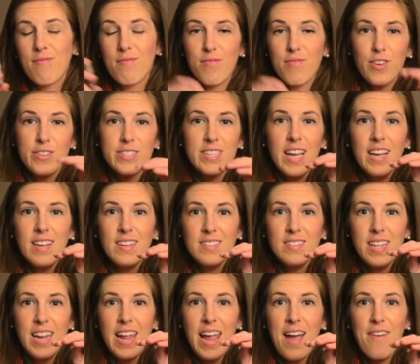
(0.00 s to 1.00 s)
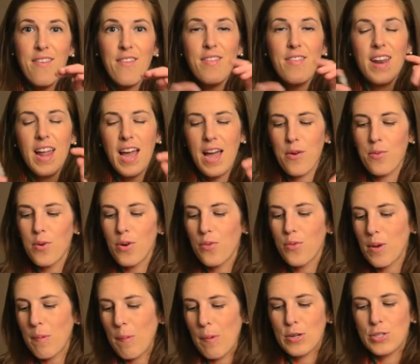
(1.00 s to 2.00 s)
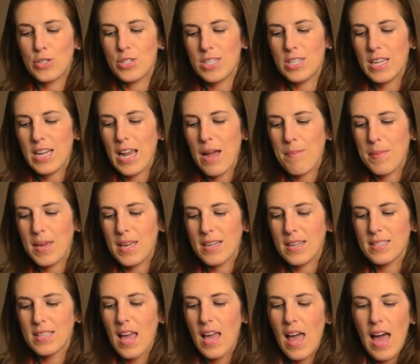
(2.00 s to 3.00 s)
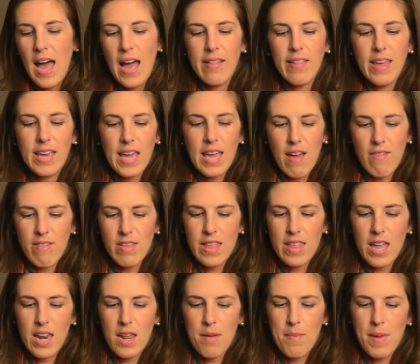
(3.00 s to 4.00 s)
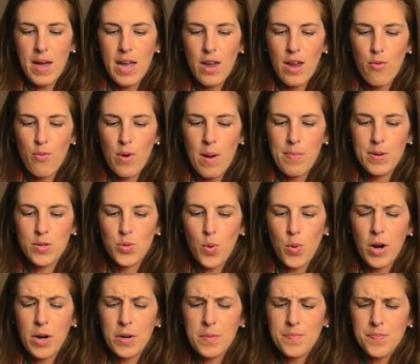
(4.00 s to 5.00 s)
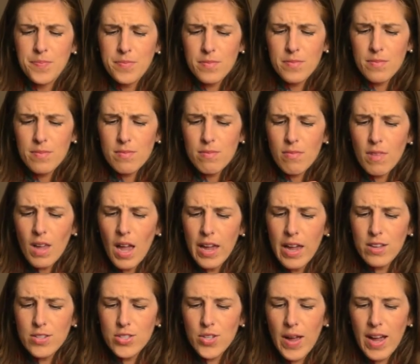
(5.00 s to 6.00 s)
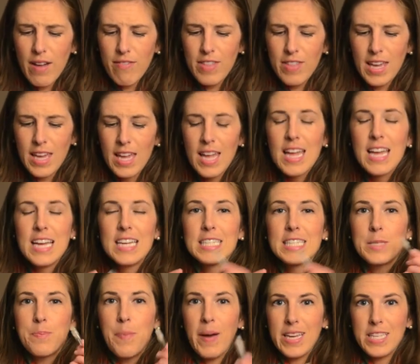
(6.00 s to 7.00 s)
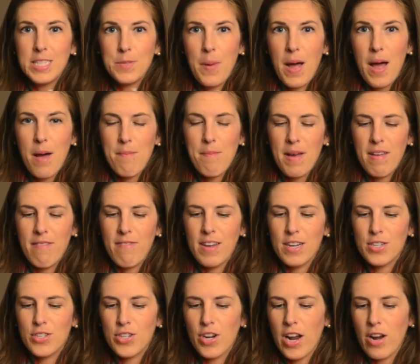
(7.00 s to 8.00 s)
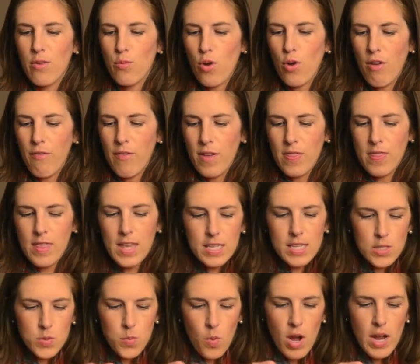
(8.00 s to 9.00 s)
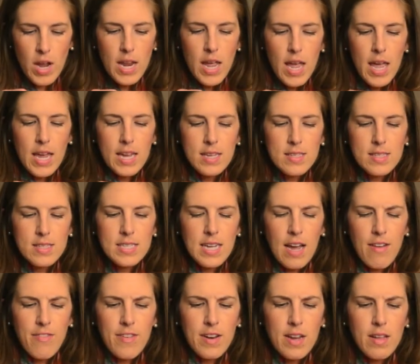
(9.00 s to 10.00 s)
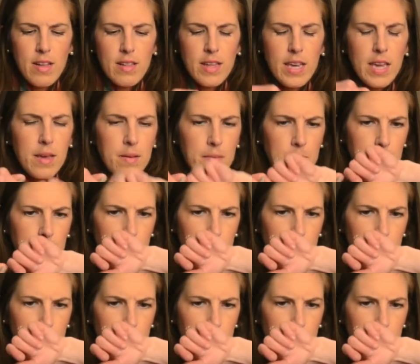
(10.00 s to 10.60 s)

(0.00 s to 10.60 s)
full size that I have of it, I will repurchase it again because I like having that in my repertoire. I also have the Spice Bomb by Viktor and Rolf, and this one is definitely